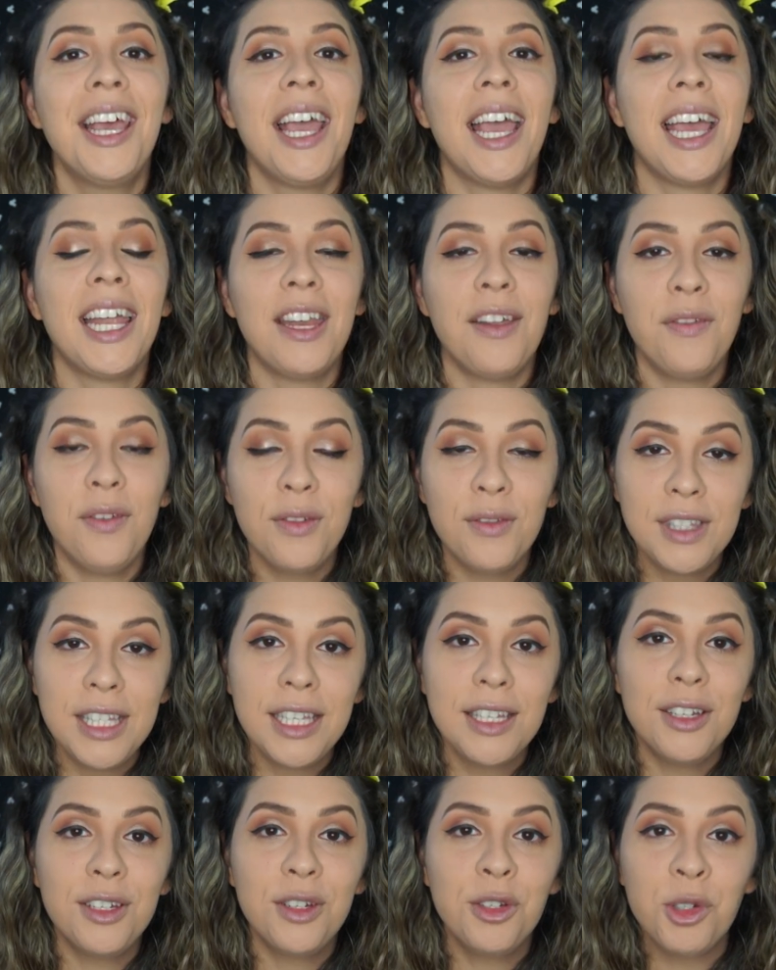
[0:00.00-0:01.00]
And if you've
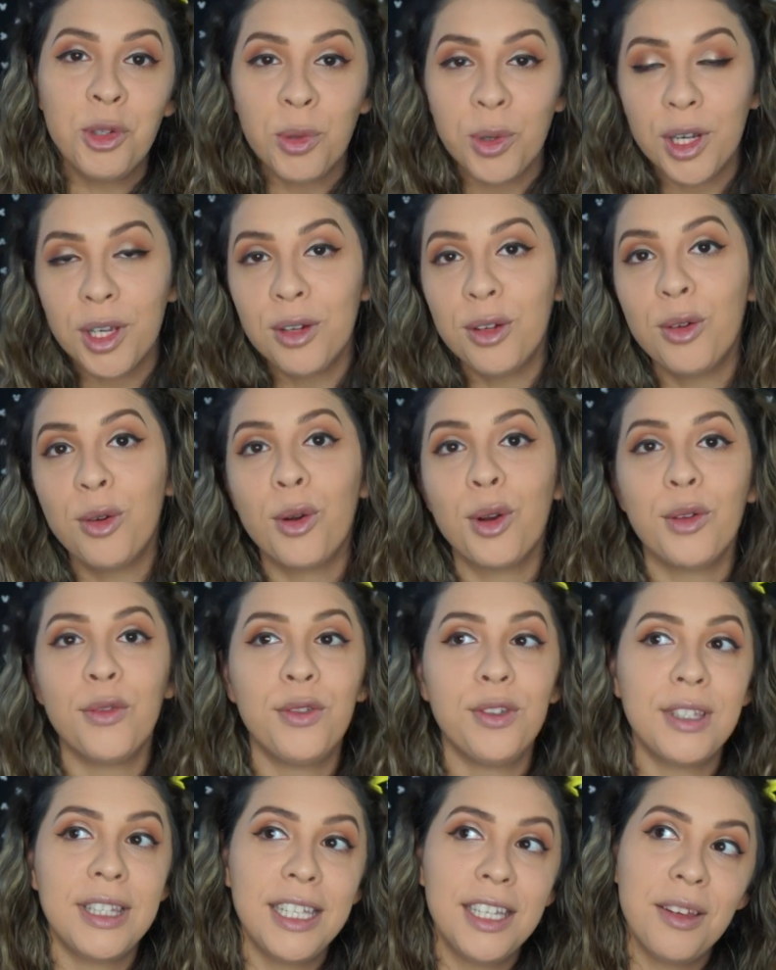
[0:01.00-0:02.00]
seen a tutorial or if
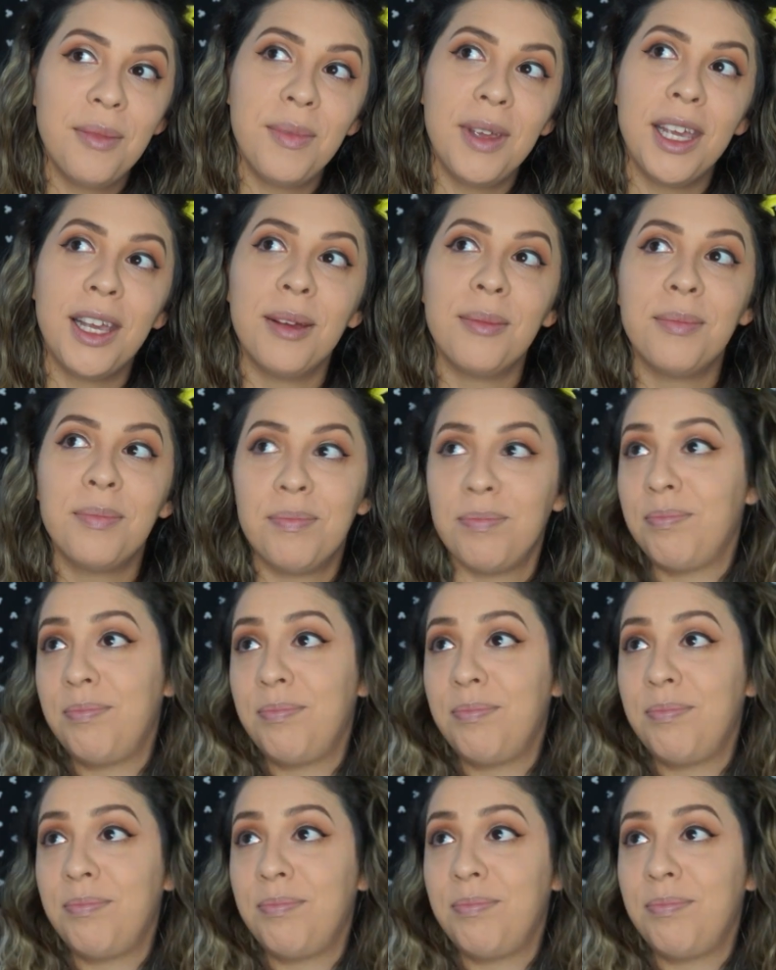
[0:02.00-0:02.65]
you've seen a makeup